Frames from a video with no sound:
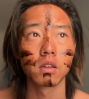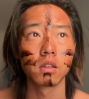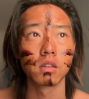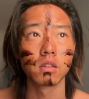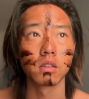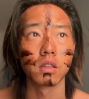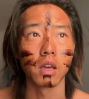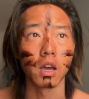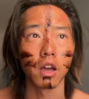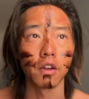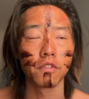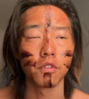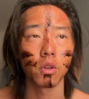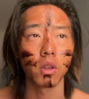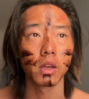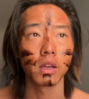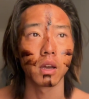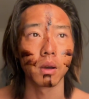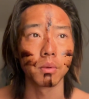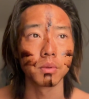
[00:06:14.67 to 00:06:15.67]
yeah, I felt
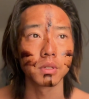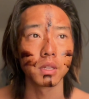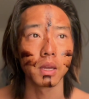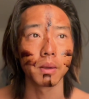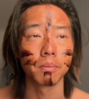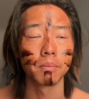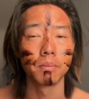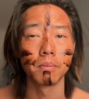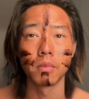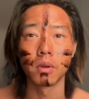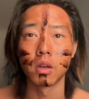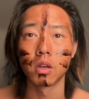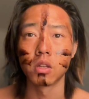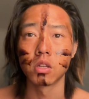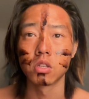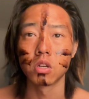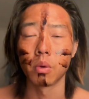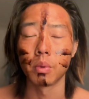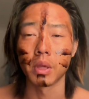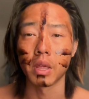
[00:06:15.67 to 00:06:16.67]
like I was like
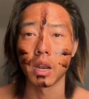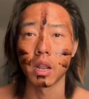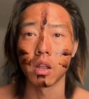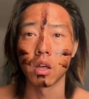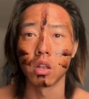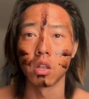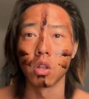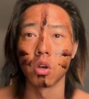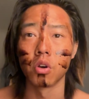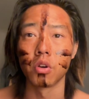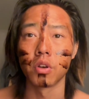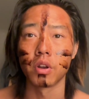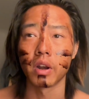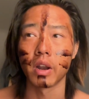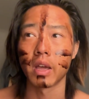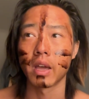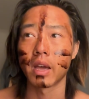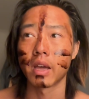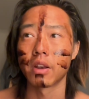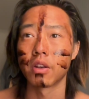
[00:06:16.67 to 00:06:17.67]
going at it alone and I
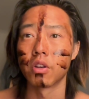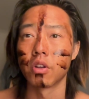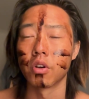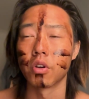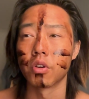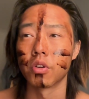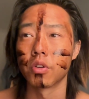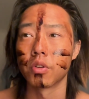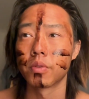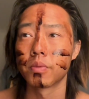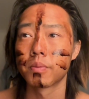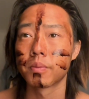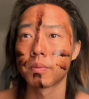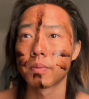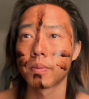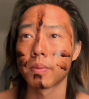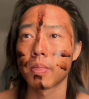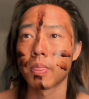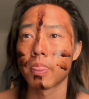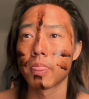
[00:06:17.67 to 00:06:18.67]
had no
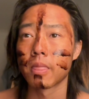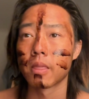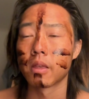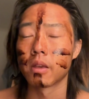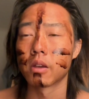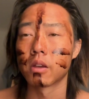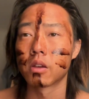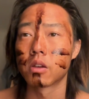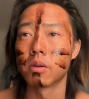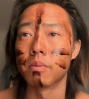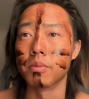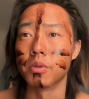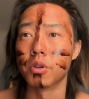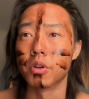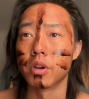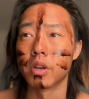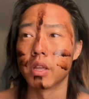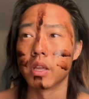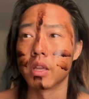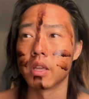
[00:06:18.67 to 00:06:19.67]

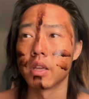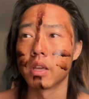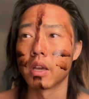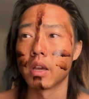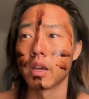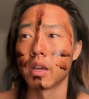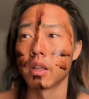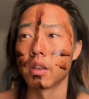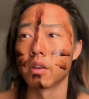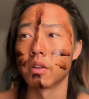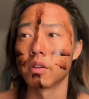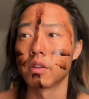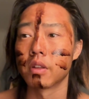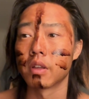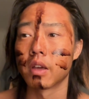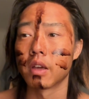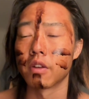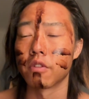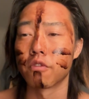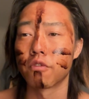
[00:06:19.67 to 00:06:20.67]
community
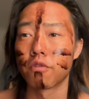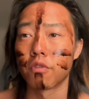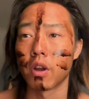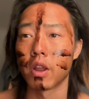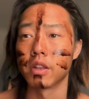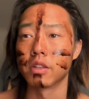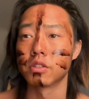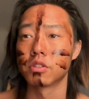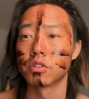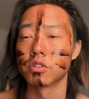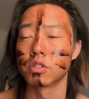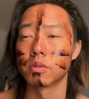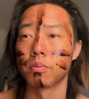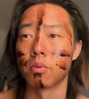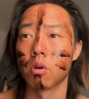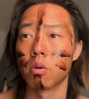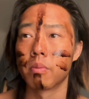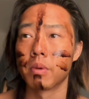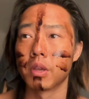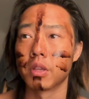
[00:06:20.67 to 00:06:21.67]
and friends to
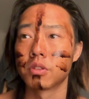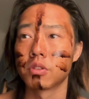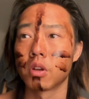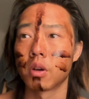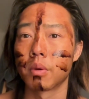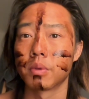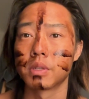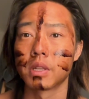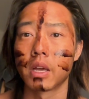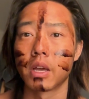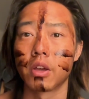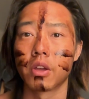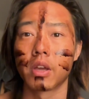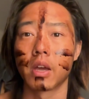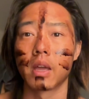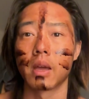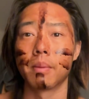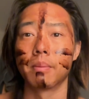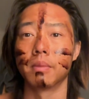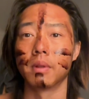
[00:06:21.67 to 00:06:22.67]
support me. So I was like,
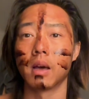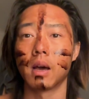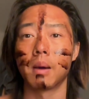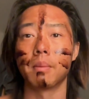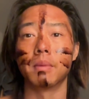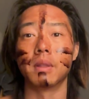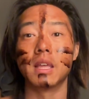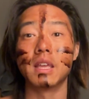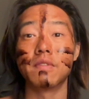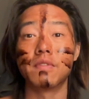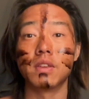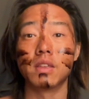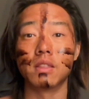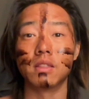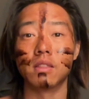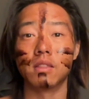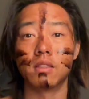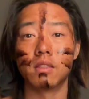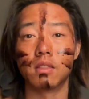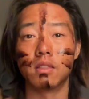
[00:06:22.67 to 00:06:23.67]
okay, I'm
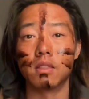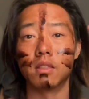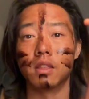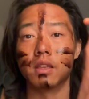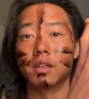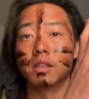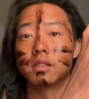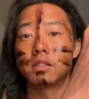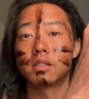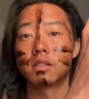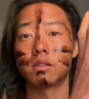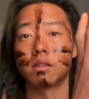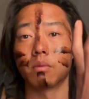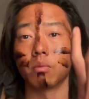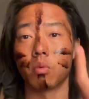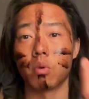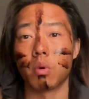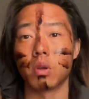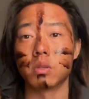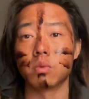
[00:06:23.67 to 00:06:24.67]
leaving this
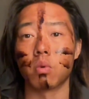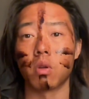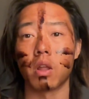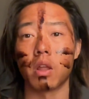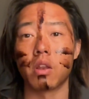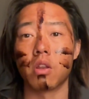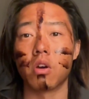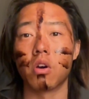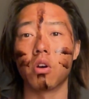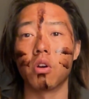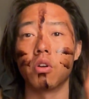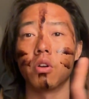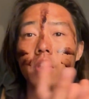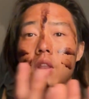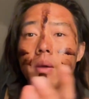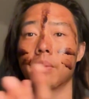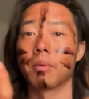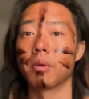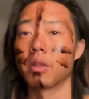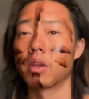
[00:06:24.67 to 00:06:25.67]
is what I know and
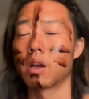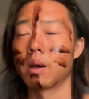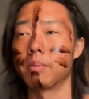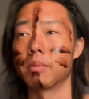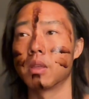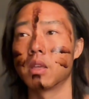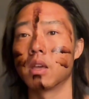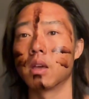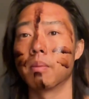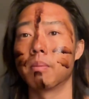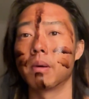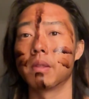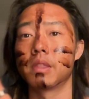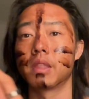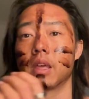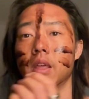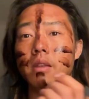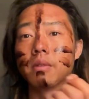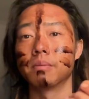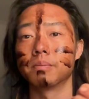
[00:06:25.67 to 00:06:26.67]
I'm going to come here, but
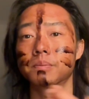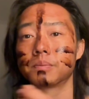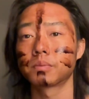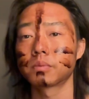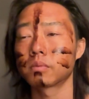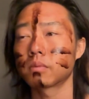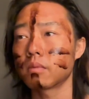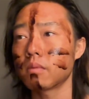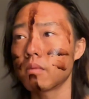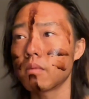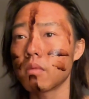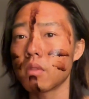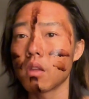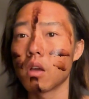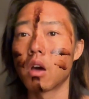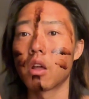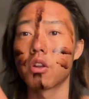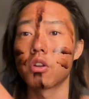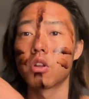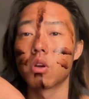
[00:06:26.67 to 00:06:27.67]
then
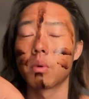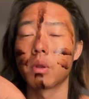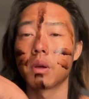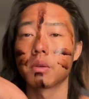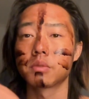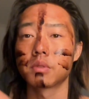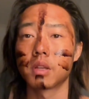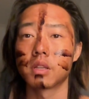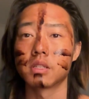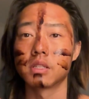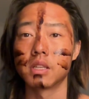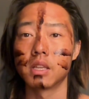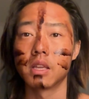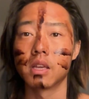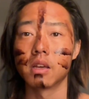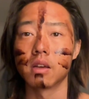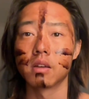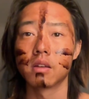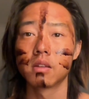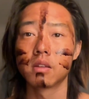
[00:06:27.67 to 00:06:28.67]
I don't know anyone else that's
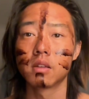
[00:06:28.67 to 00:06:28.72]
here.